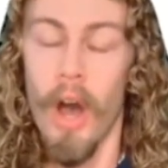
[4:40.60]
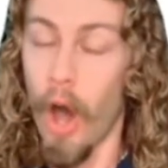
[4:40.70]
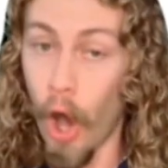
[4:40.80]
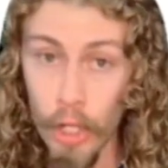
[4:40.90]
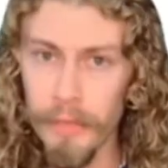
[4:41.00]

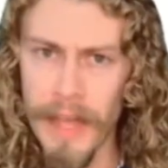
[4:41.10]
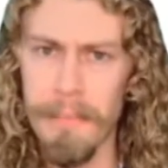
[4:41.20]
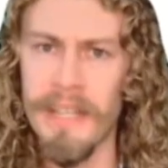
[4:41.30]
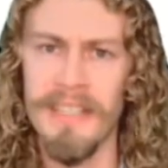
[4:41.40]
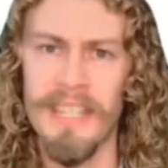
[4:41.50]
All of that
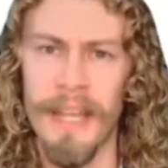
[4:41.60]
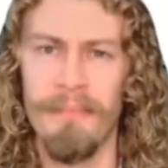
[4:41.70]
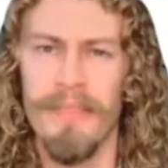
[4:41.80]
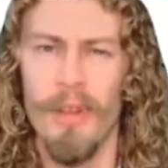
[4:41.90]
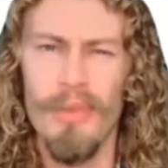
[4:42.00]
being said,
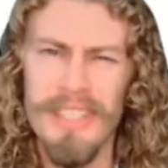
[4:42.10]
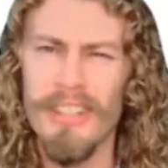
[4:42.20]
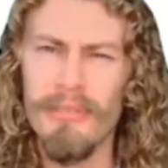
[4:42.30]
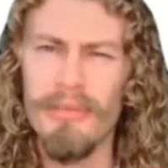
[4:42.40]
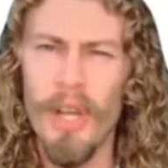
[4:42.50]
we
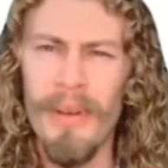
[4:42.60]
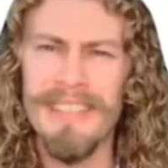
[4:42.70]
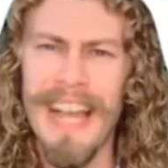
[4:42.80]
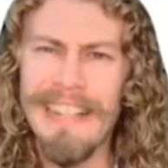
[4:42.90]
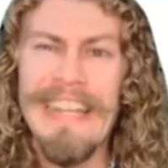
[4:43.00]
still don't know
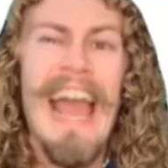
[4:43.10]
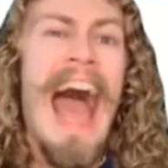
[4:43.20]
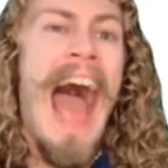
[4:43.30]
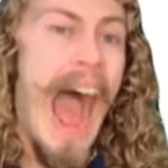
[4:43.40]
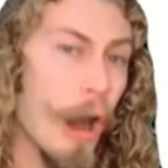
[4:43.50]
exactly
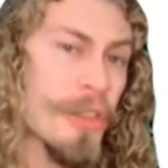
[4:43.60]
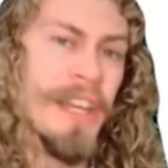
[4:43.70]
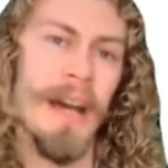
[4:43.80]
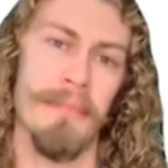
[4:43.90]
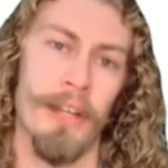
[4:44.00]
how the
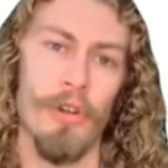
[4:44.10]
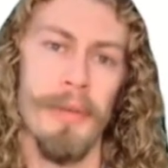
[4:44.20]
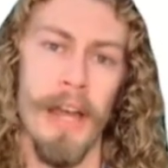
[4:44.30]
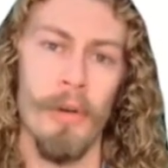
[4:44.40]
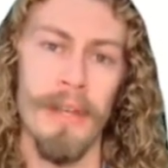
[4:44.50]
gut
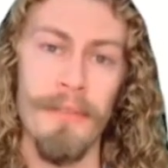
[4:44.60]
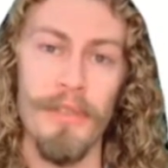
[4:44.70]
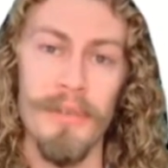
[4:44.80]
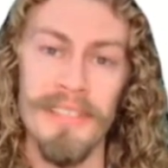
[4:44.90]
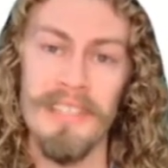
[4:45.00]
microbiome
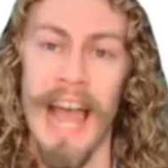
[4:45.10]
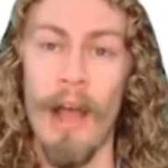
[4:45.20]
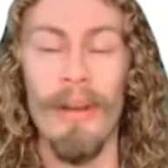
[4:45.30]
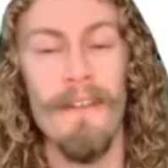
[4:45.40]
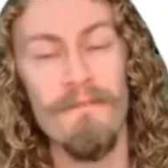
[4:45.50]
influences
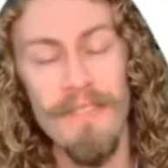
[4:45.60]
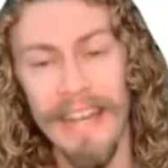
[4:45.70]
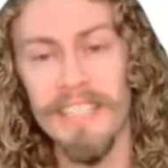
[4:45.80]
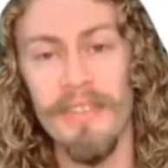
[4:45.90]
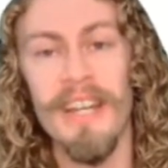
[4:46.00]
how
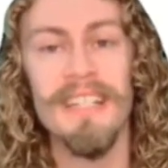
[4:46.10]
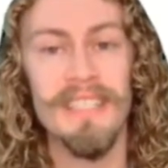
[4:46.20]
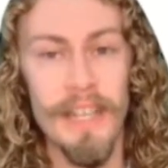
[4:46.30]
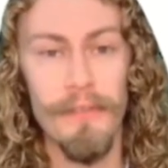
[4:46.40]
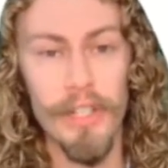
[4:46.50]
effective
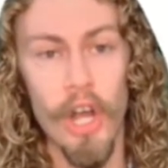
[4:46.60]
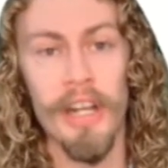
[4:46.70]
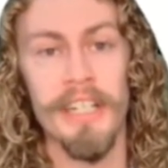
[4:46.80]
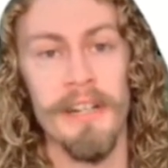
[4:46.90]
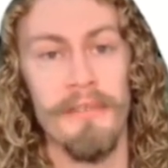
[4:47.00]
different
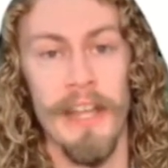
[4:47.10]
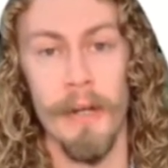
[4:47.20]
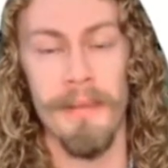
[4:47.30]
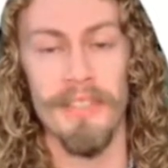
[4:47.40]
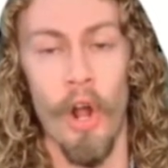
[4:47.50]
cognitive
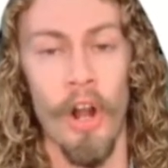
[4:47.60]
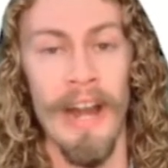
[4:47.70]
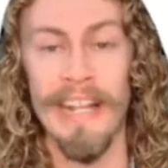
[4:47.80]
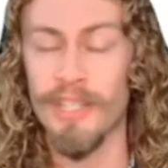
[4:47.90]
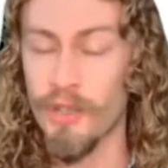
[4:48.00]
therapies are
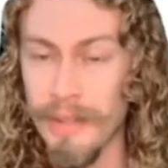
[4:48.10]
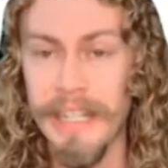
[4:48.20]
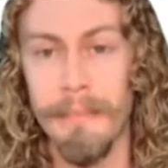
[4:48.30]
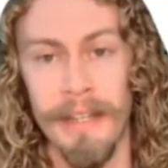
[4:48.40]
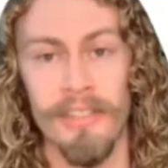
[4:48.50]
at
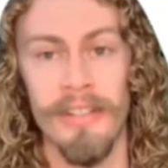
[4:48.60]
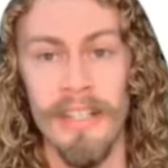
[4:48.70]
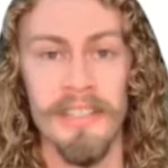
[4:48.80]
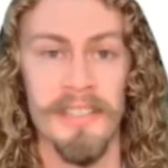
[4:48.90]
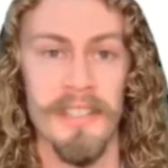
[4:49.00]
treating mental
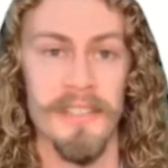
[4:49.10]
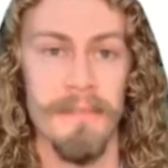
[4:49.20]
illnesses.